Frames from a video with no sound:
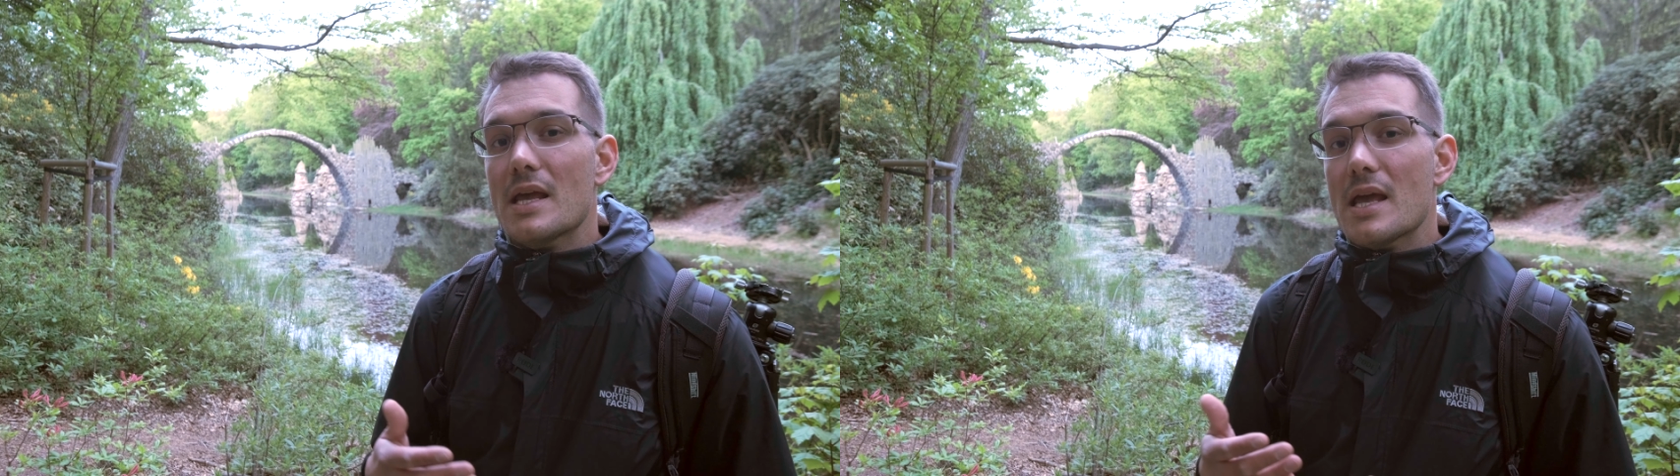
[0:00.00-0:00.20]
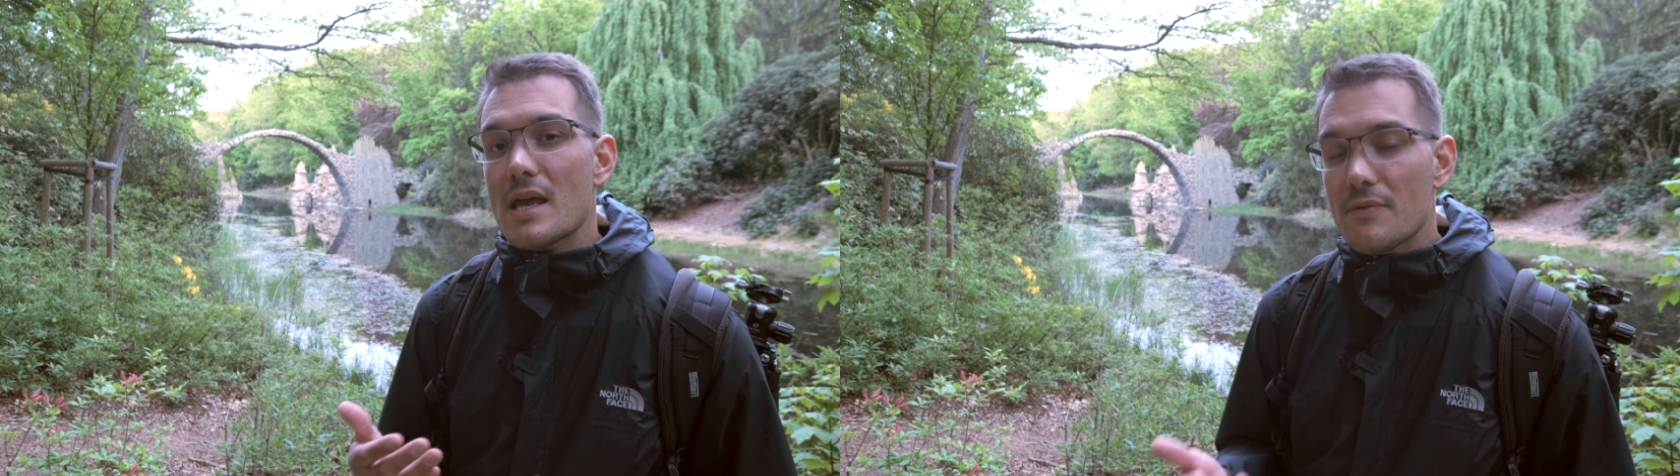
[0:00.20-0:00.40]

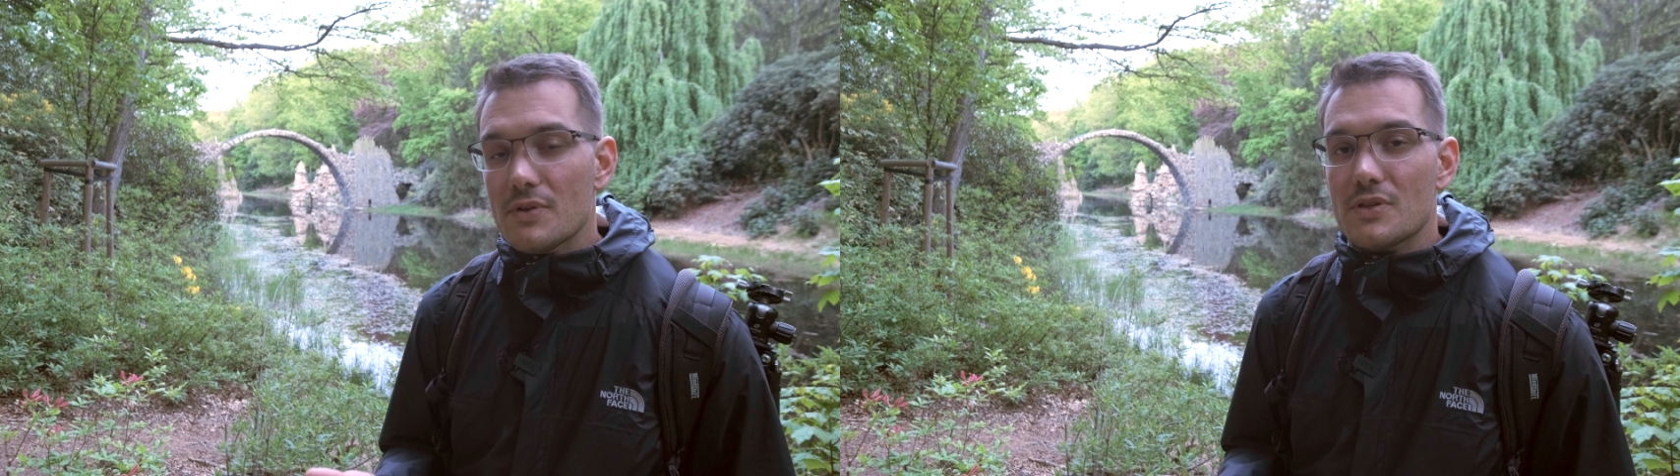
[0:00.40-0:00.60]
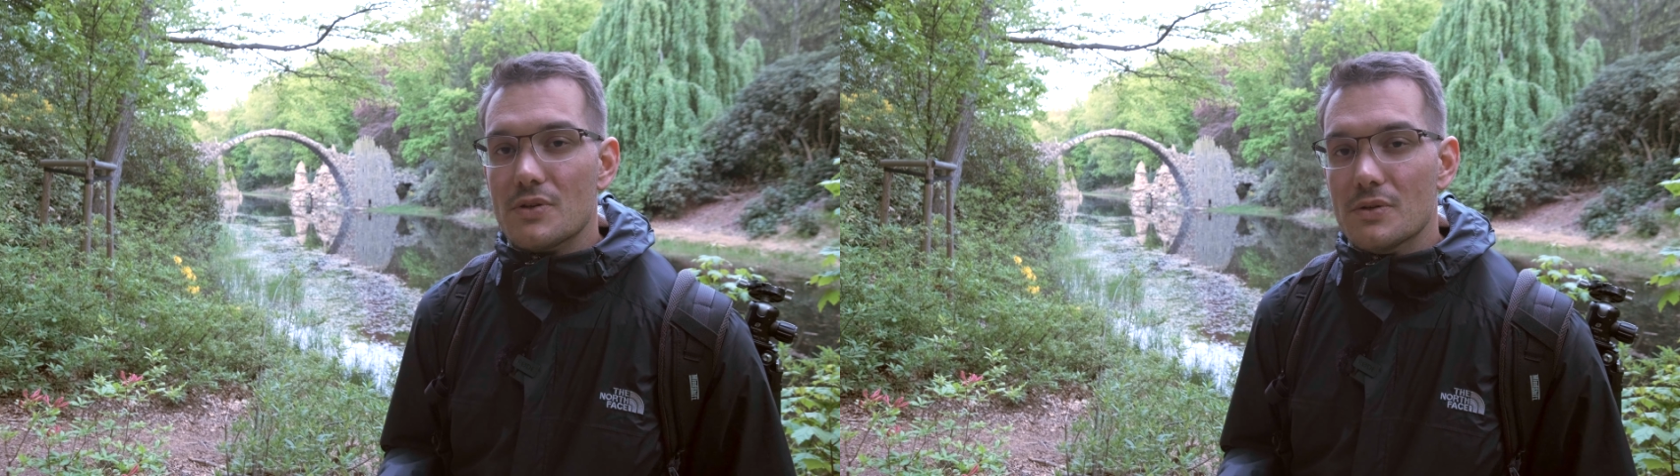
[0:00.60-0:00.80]
even
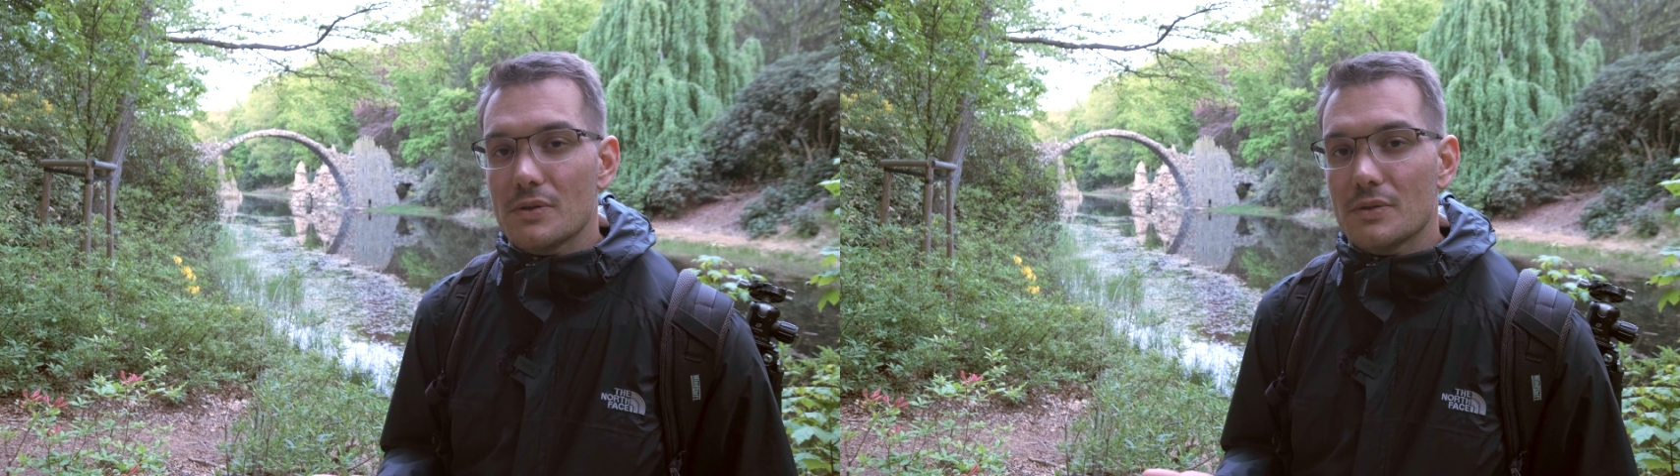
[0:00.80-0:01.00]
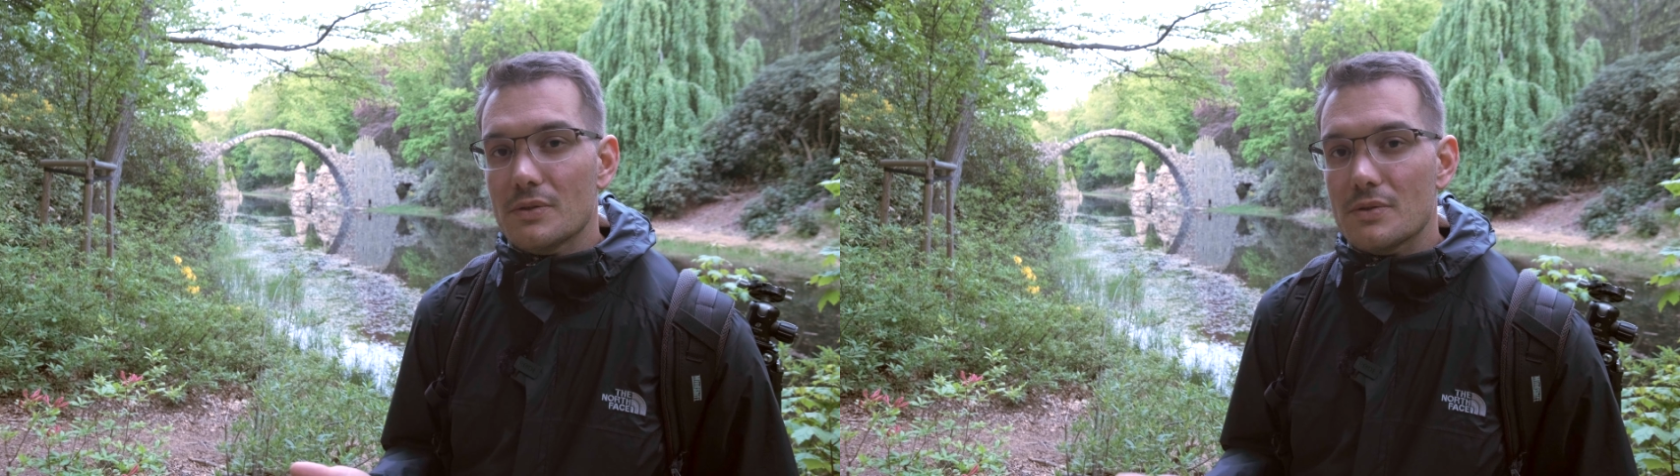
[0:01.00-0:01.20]
though
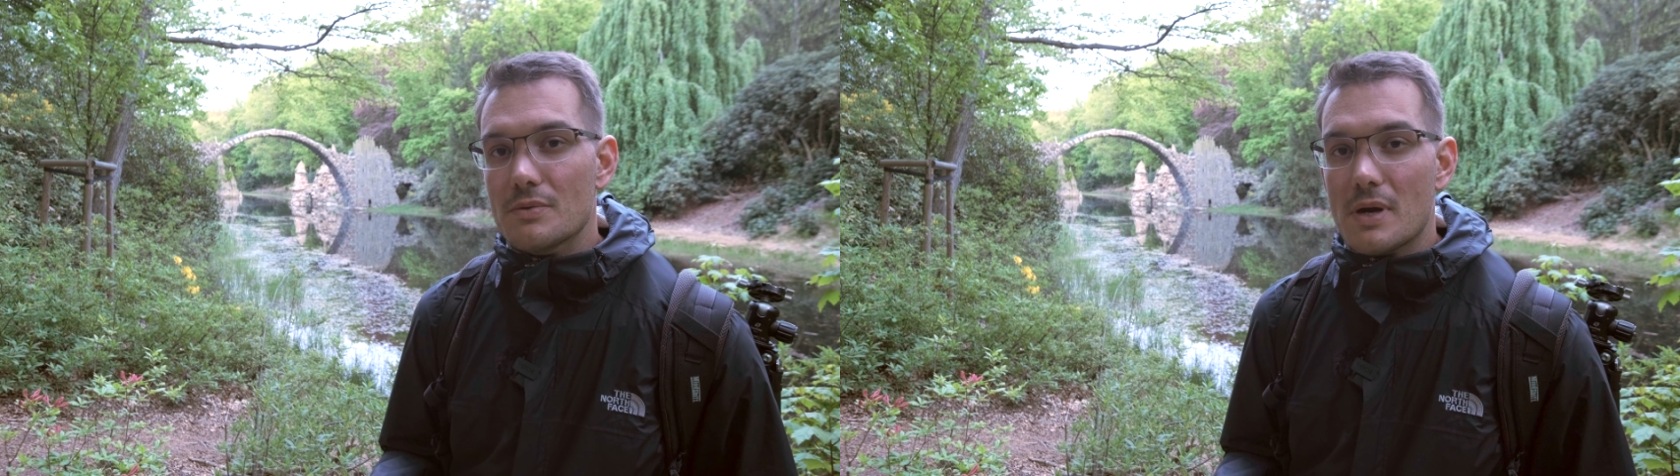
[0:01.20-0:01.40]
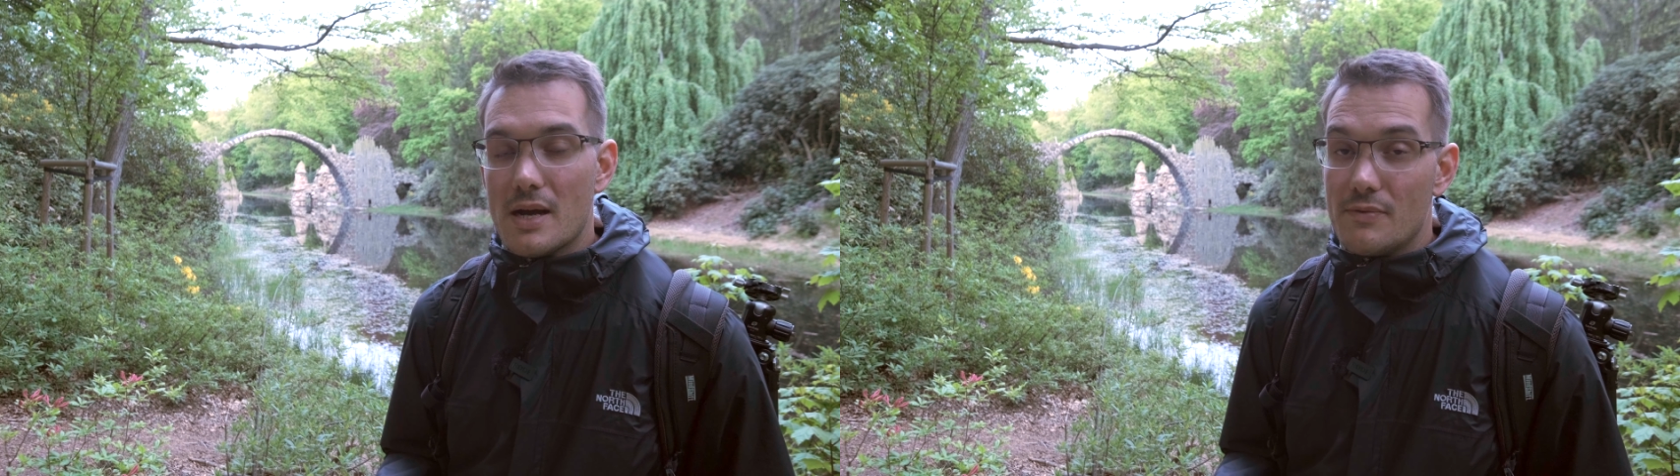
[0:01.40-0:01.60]
you
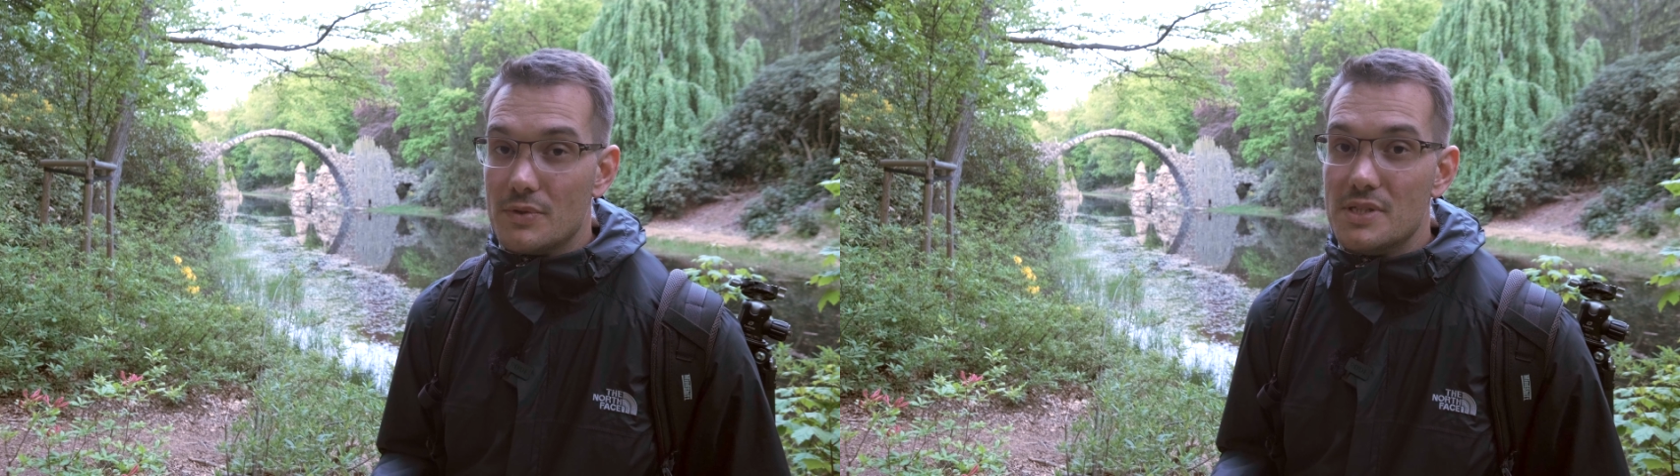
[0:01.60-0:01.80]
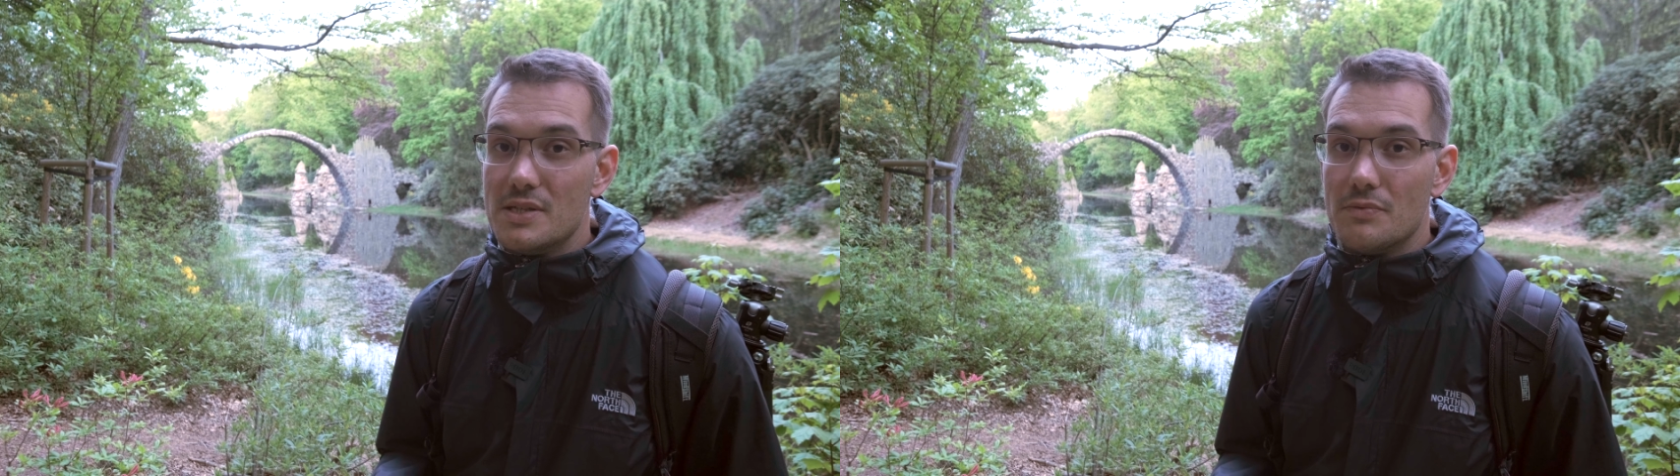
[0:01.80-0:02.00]
have all
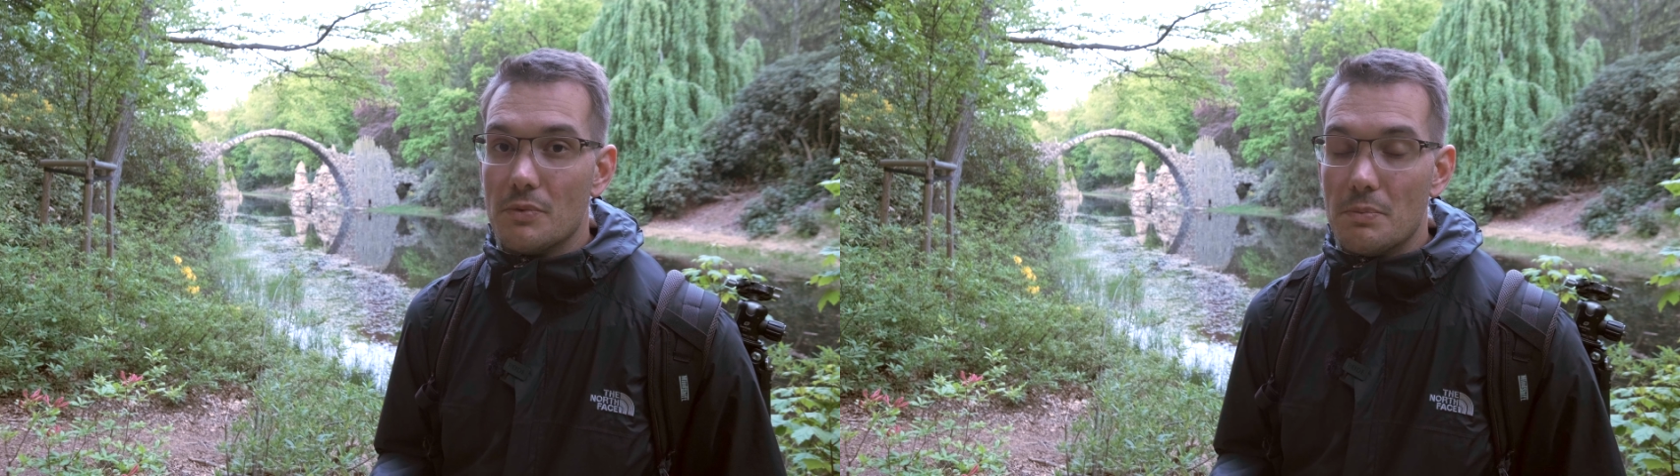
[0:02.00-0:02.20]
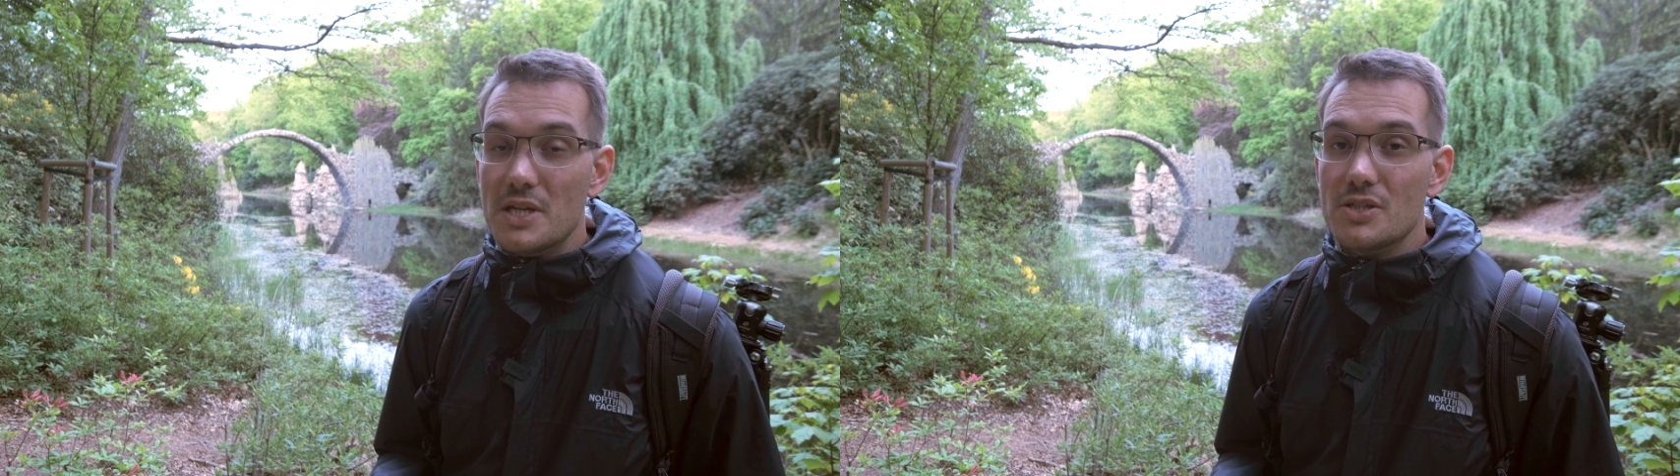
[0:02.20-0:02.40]
this
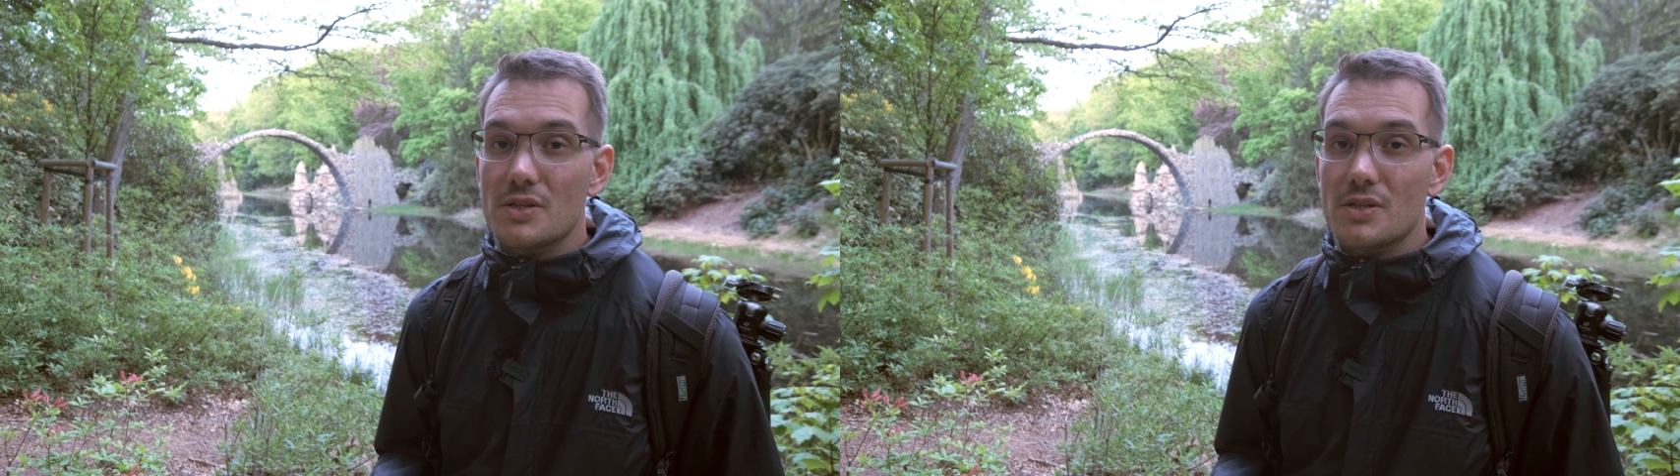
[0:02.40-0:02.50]
information,